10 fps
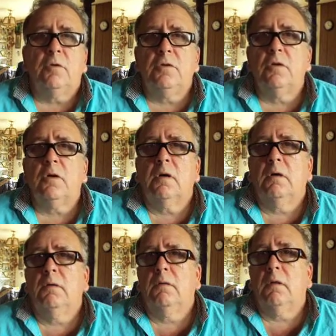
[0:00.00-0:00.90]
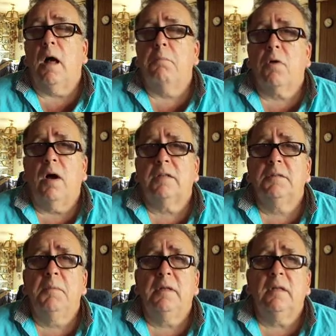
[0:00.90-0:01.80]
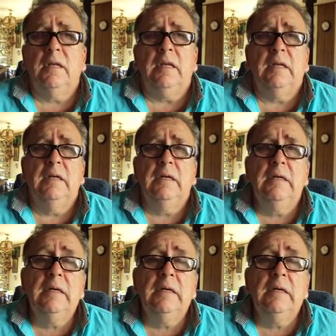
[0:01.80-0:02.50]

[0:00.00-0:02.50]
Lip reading: So it took approximately